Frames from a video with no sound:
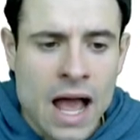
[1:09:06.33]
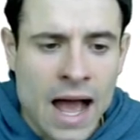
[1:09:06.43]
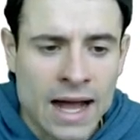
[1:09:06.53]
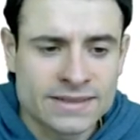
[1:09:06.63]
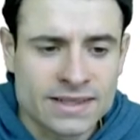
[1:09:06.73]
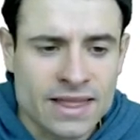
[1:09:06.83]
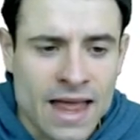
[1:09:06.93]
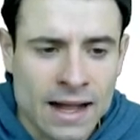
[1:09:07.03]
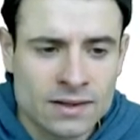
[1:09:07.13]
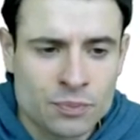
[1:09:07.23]
at
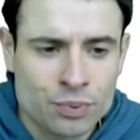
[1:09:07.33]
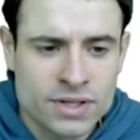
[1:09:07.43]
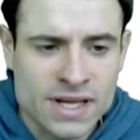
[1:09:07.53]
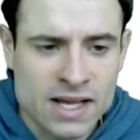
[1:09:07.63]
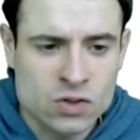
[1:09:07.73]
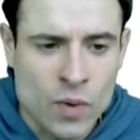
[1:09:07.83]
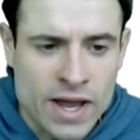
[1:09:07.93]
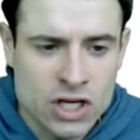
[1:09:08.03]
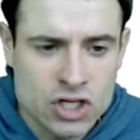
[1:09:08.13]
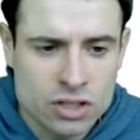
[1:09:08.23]
that precise
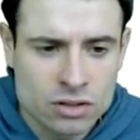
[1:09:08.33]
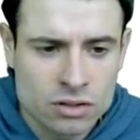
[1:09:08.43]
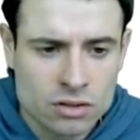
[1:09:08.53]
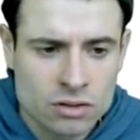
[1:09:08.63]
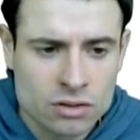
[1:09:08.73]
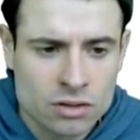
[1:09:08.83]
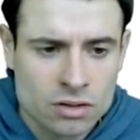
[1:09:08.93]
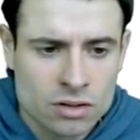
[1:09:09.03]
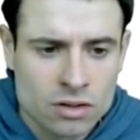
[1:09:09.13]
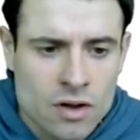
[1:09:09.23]
wage,
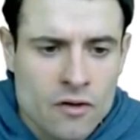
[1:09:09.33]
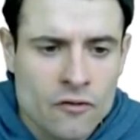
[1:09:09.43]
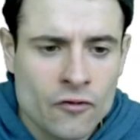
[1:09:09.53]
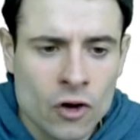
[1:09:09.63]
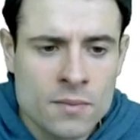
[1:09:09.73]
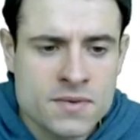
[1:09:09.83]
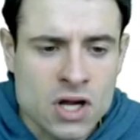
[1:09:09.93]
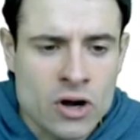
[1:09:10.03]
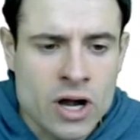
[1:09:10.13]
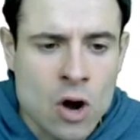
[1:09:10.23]
firms
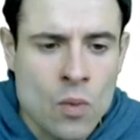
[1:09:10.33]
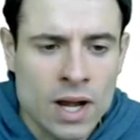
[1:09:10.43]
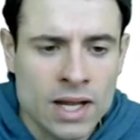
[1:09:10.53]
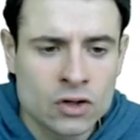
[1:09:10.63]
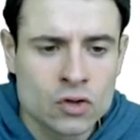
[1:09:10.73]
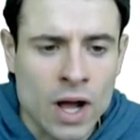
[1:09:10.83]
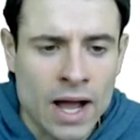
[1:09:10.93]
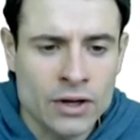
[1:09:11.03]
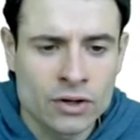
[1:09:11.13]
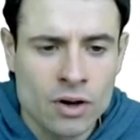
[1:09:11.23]
are now willing to
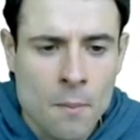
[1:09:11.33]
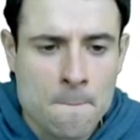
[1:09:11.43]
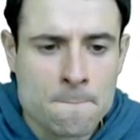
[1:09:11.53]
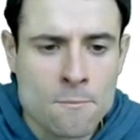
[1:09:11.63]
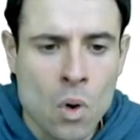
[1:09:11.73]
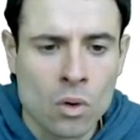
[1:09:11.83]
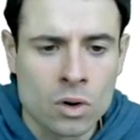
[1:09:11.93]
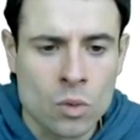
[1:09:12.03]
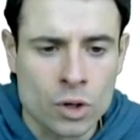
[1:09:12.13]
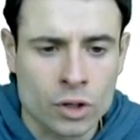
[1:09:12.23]
hire more
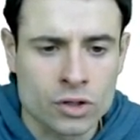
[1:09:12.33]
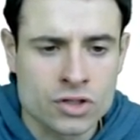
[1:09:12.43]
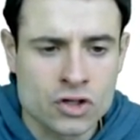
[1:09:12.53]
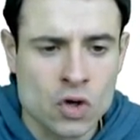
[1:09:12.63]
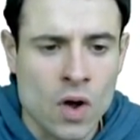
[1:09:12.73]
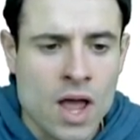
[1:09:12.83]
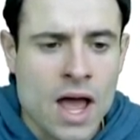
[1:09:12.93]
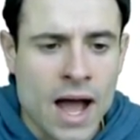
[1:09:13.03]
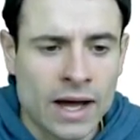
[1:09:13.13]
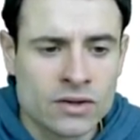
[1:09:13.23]
workers. So
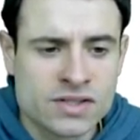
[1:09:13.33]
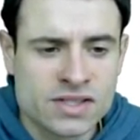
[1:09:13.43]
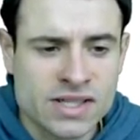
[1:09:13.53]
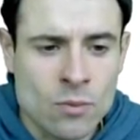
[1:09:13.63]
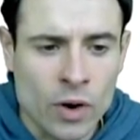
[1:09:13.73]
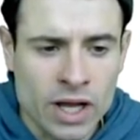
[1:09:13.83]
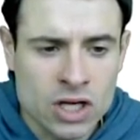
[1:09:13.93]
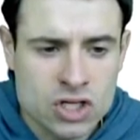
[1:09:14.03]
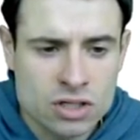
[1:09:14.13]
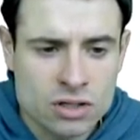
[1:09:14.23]
at the same
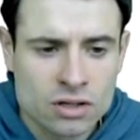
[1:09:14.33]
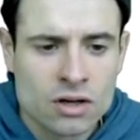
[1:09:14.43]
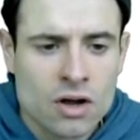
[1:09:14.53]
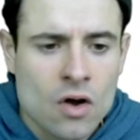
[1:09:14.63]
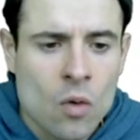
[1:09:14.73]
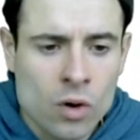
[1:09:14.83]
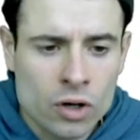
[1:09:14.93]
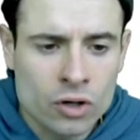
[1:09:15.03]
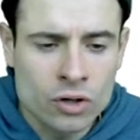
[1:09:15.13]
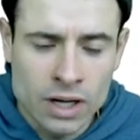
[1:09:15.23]
wage,
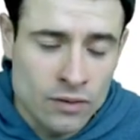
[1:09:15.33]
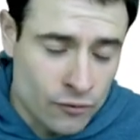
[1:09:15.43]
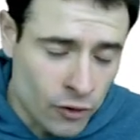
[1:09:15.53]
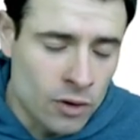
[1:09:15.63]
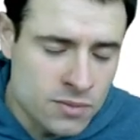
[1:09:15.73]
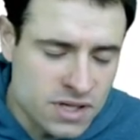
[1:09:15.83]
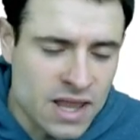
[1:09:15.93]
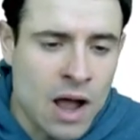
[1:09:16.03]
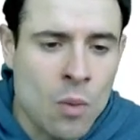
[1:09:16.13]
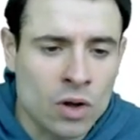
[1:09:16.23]
worker firms
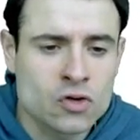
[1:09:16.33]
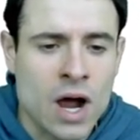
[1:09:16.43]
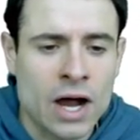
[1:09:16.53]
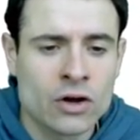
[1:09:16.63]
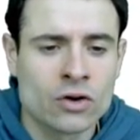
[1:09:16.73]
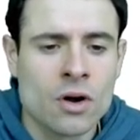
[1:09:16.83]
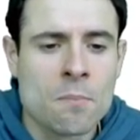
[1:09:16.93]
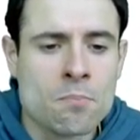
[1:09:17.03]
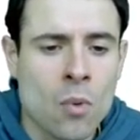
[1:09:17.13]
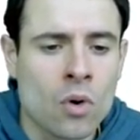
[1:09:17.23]
now want to hire
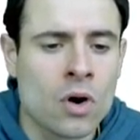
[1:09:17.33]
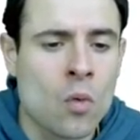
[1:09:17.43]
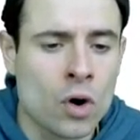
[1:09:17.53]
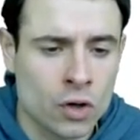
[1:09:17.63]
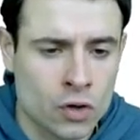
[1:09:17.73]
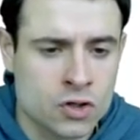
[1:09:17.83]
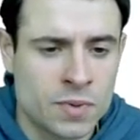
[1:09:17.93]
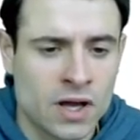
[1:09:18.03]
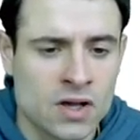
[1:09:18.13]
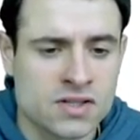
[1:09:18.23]
more workers
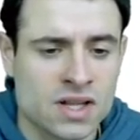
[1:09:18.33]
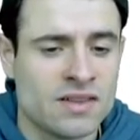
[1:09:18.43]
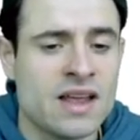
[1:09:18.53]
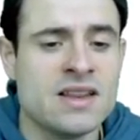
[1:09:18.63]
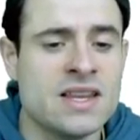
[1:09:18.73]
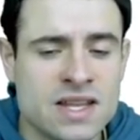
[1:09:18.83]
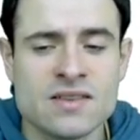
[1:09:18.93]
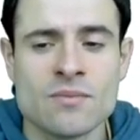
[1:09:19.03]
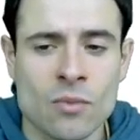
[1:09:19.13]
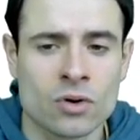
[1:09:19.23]
because they need
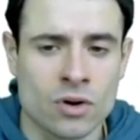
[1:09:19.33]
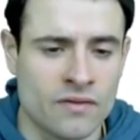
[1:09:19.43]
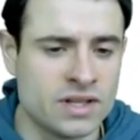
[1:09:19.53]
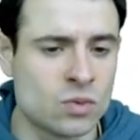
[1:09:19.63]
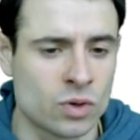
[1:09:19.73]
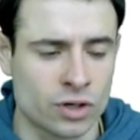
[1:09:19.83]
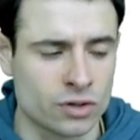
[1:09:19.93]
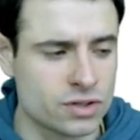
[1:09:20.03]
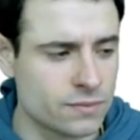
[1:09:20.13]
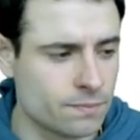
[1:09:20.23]
more of these
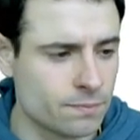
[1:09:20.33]
workers.